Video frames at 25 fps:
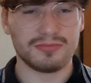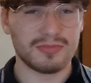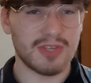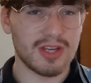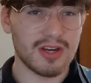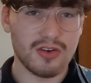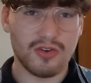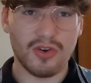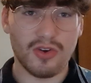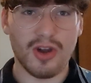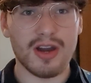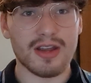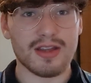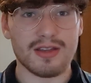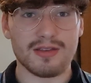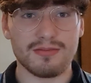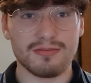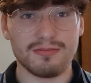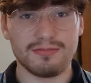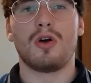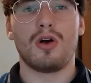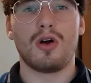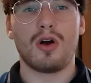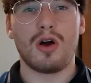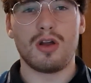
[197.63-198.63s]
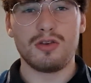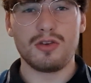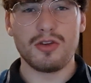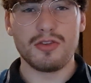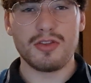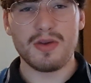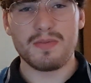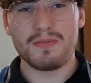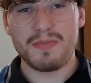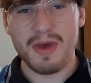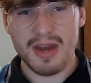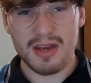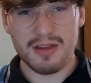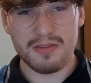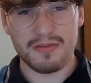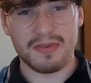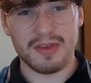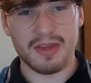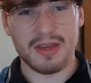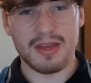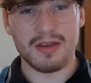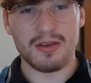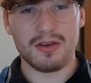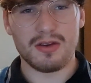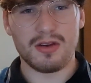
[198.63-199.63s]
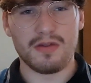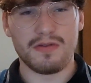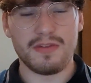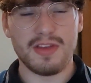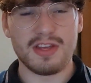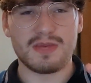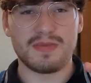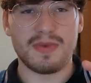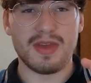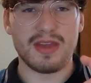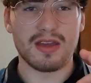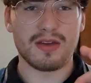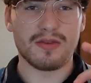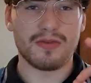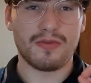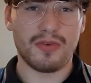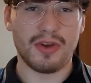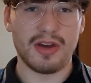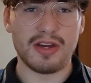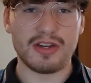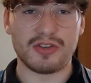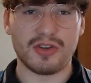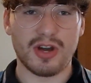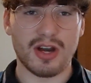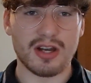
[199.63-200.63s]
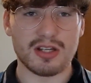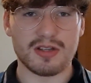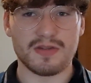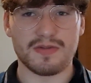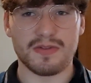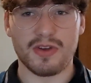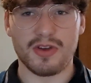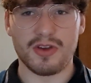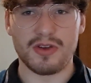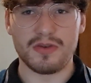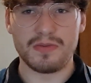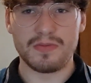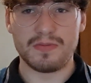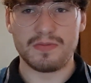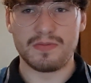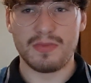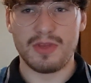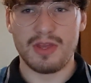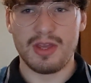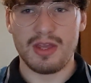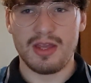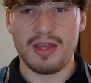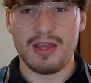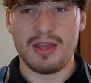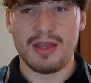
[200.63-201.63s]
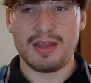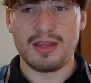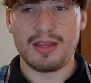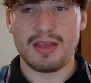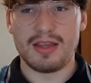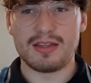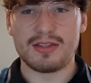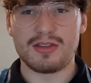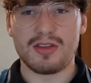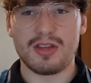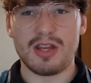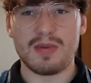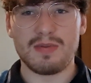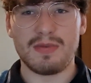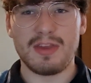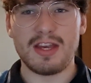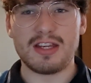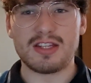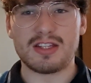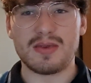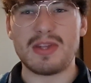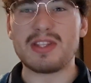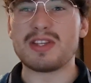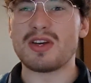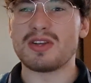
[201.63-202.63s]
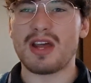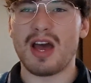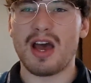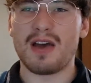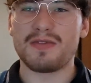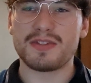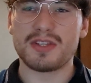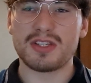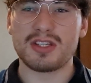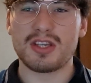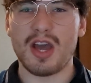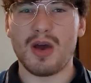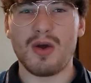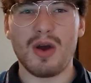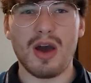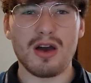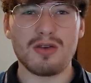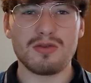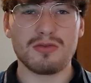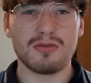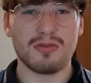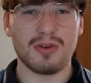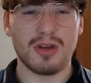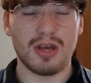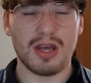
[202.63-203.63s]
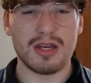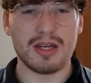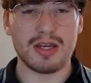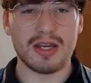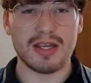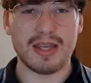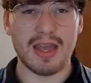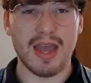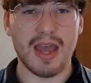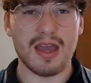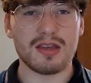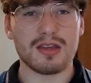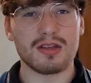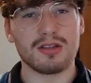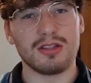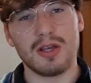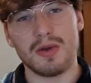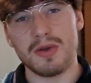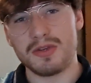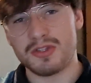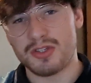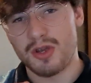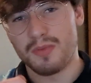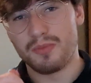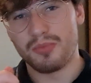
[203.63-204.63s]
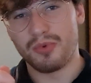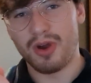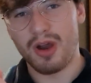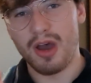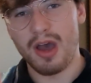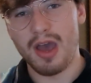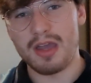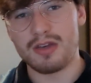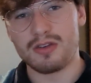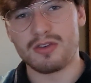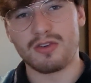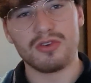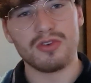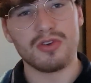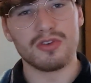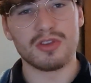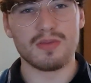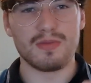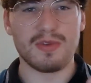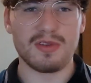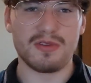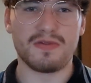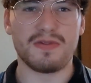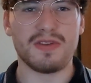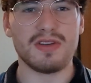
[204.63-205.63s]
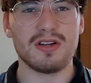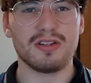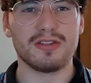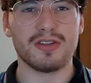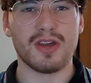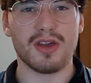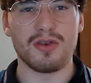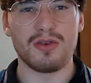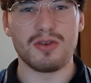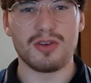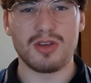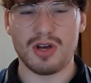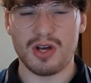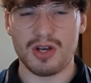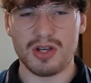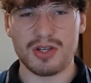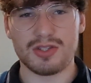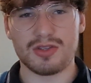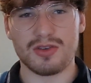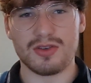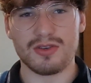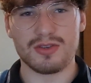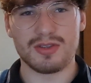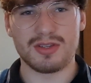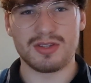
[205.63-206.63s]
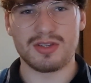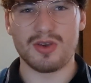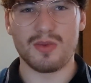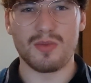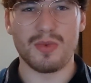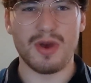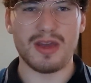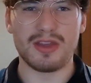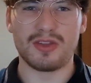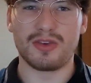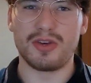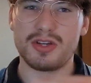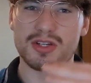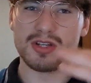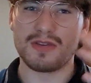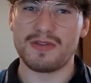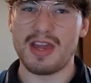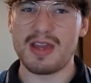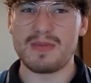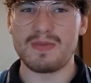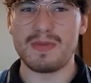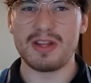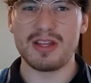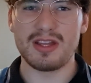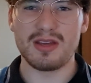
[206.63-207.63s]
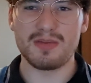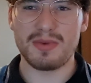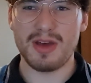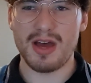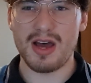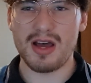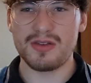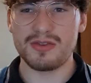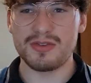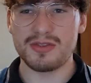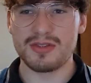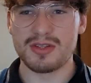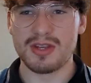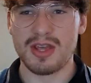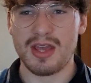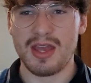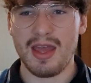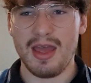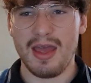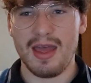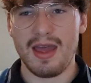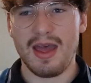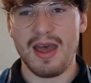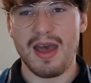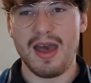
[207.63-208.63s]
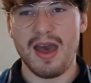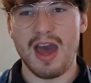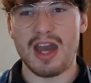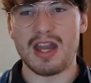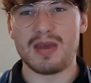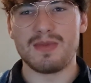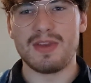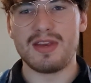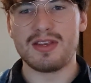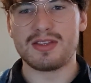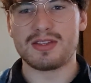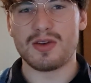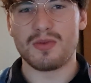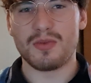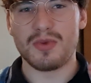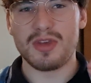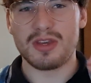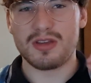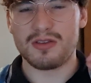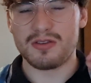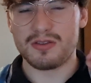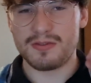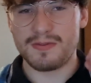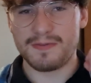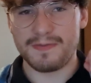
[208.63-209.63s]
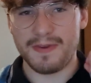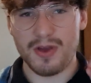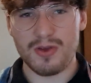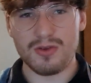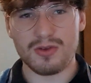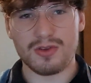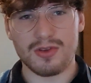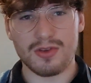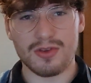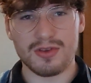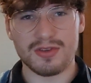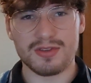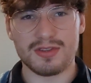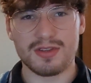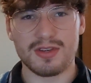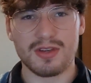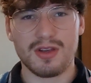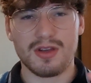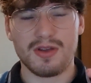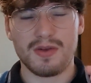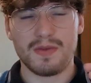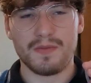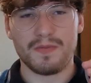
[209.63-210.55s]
then great. Another benefit of this being a free transfer is that it means that we don't have to go out and get Lewis O'Brien or another midfielder who cost us somewhere in the region of £8 million, and it means that we can just focus